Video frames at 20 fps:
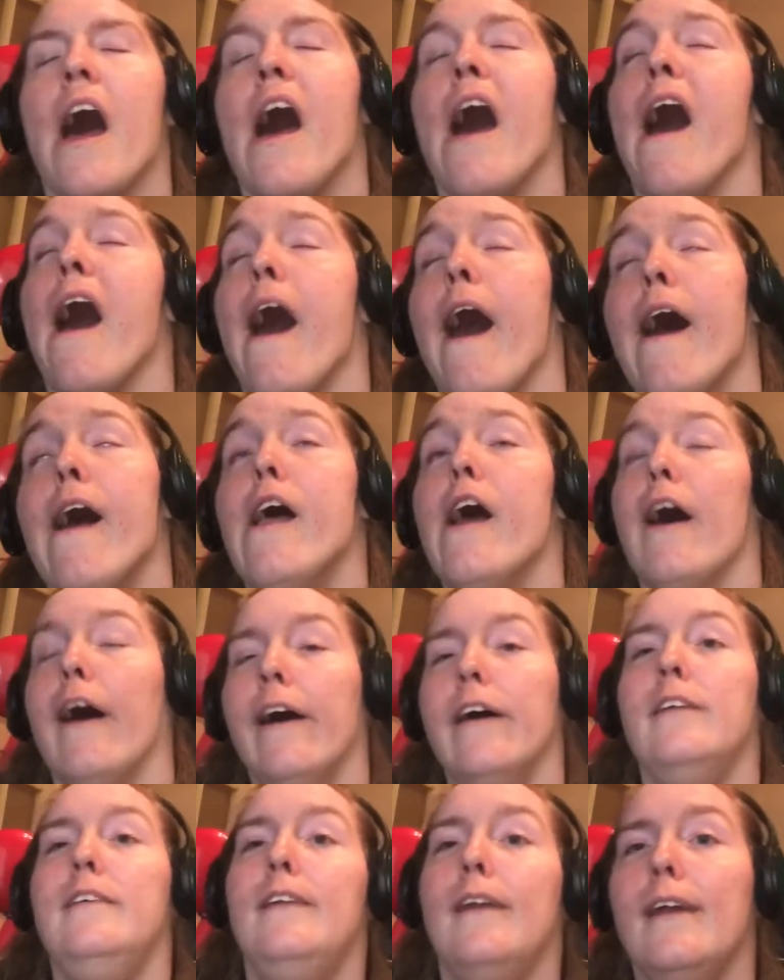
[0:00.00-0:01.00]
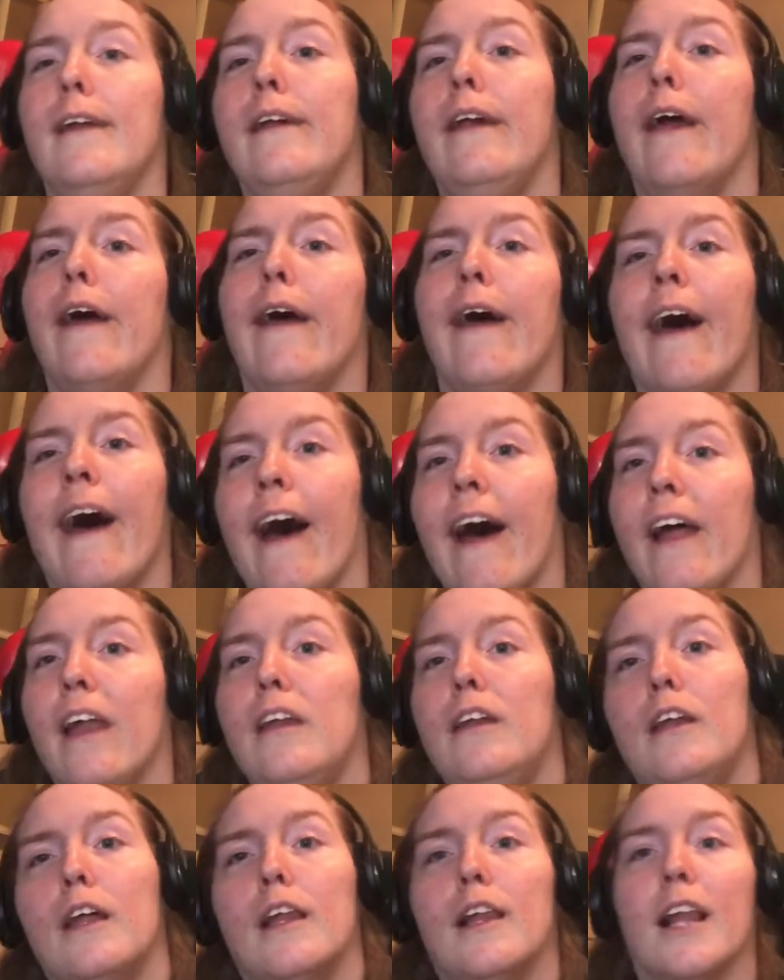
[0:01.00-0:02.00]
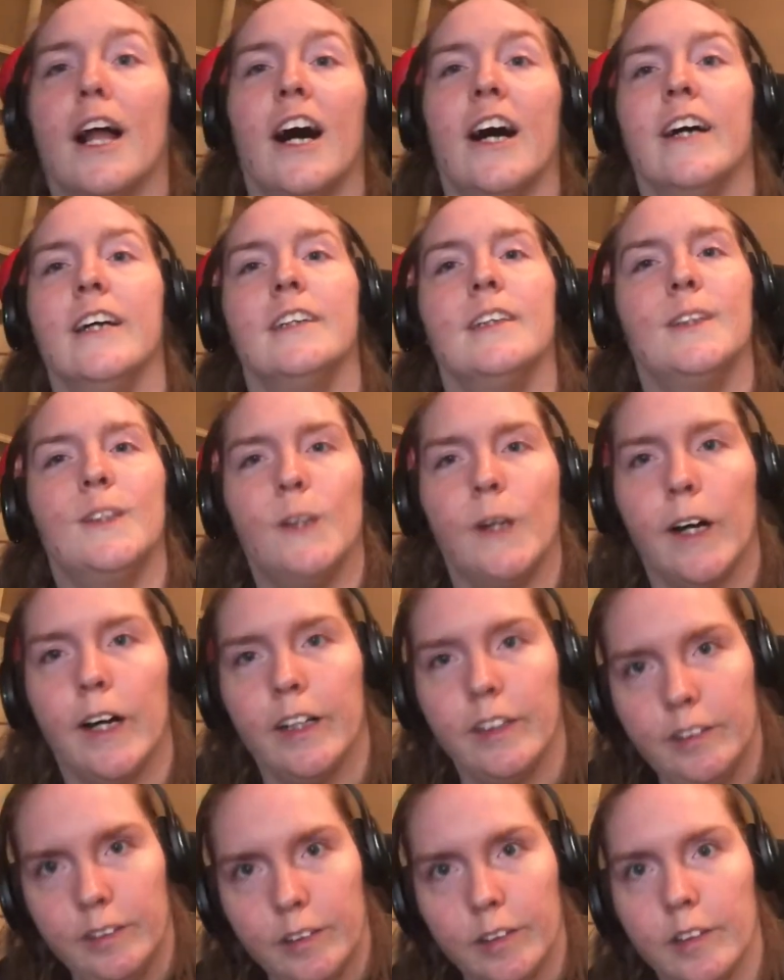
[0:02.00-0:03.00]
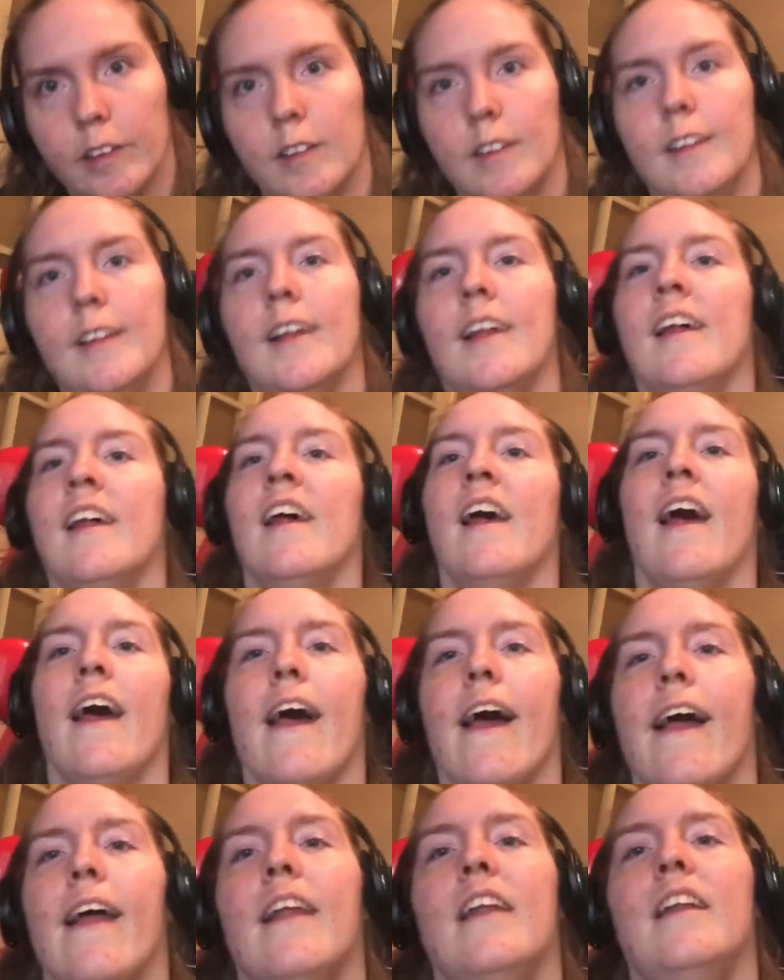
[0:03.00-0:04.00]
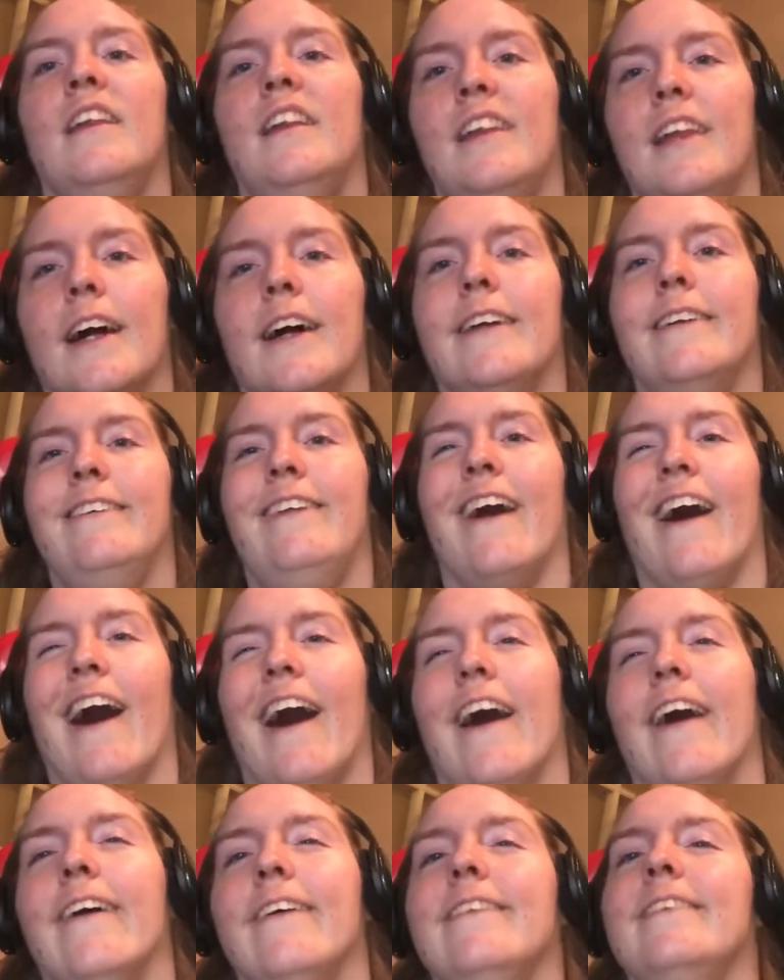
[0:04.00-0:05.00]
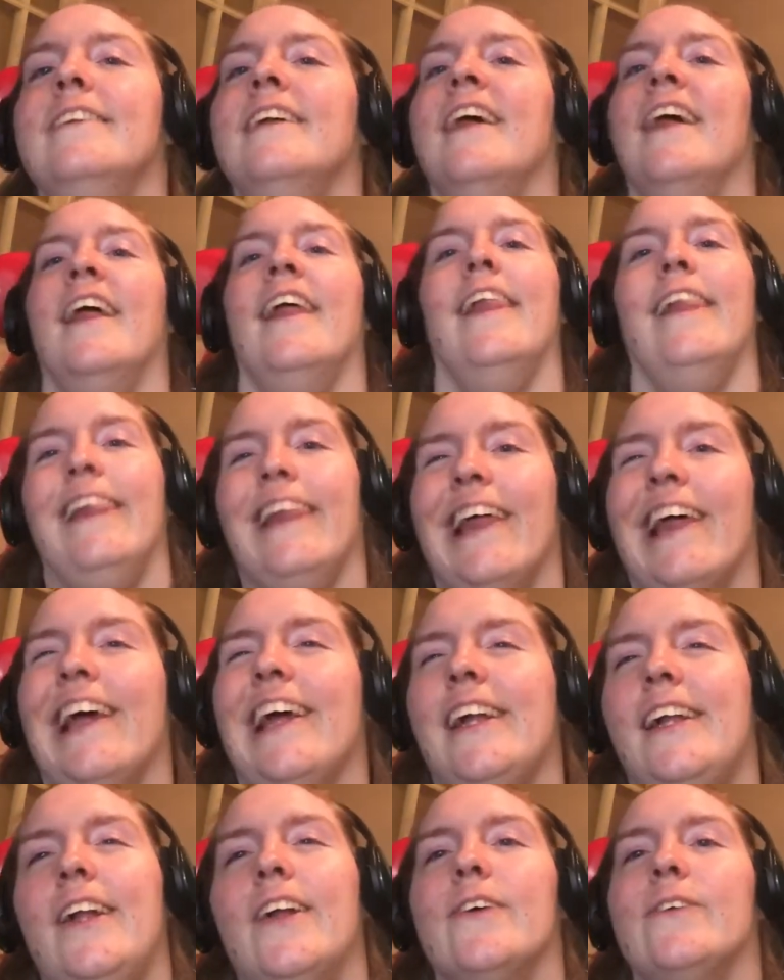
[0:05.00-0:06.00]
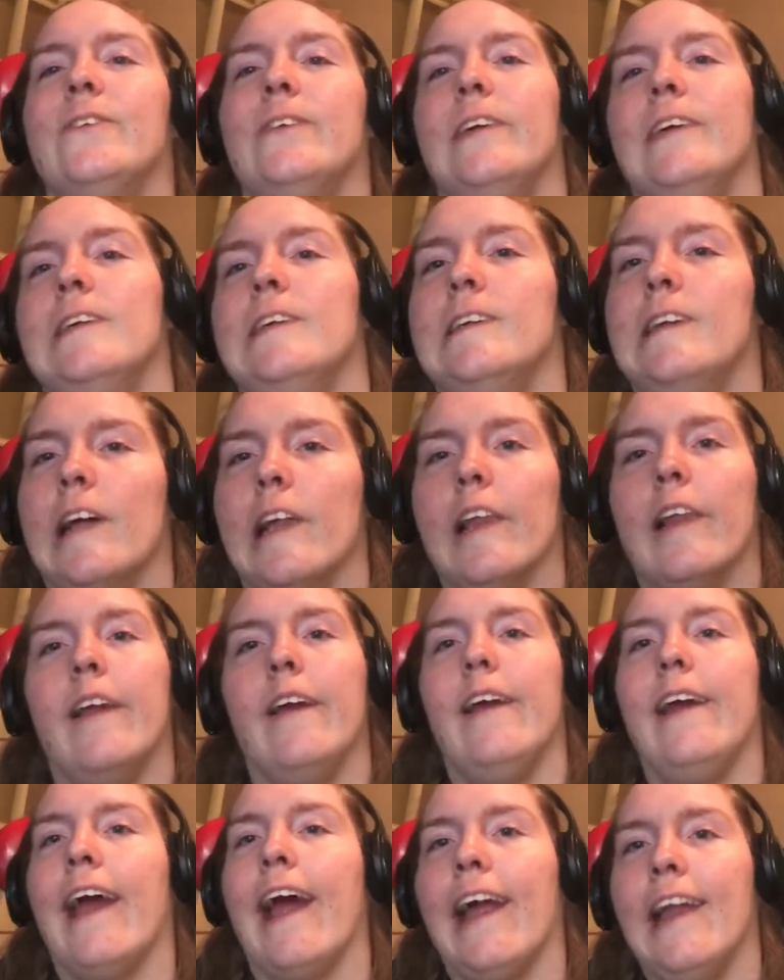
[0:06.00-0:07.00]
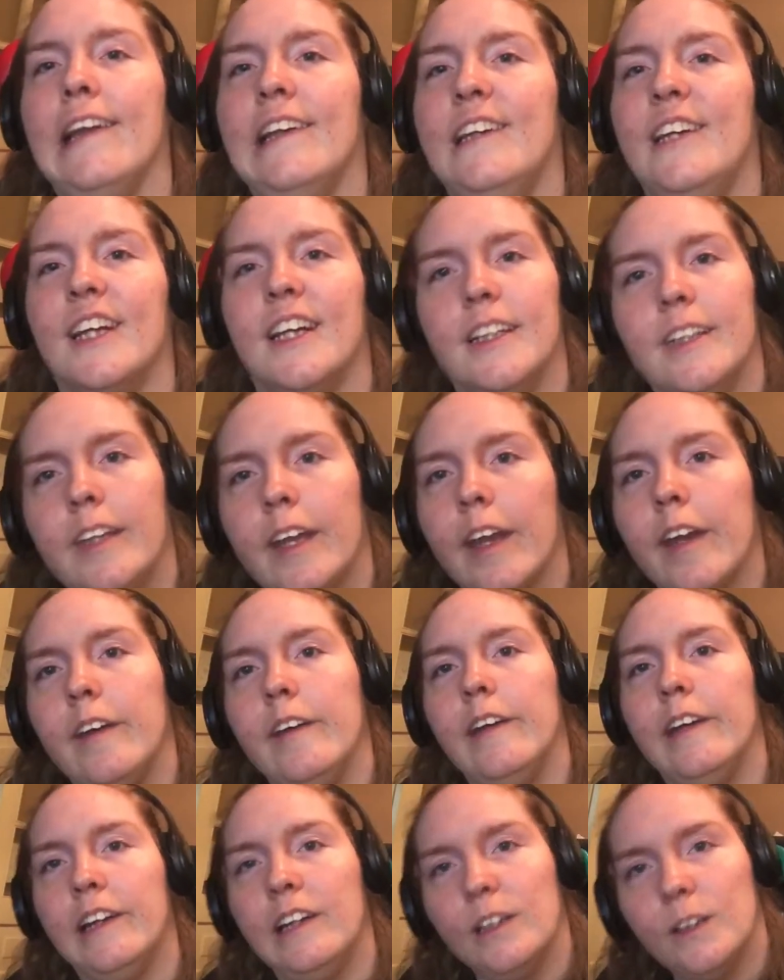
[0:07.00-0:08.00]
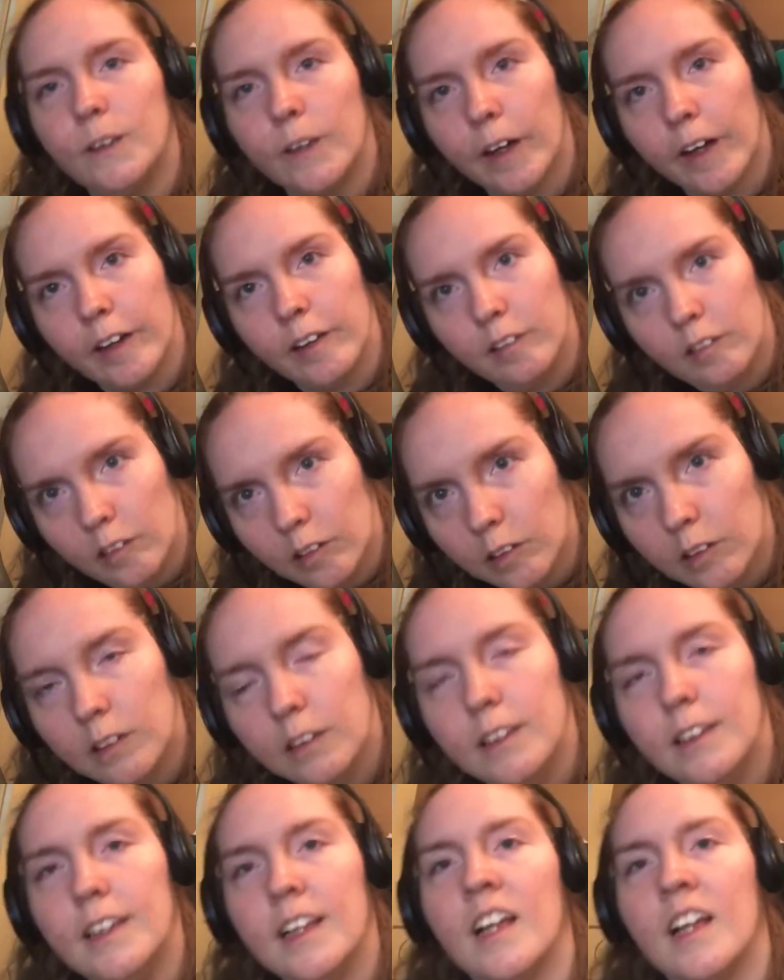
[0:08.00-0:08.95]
I often get asked a lot of questions, and sometimes they can be really entertaining questions.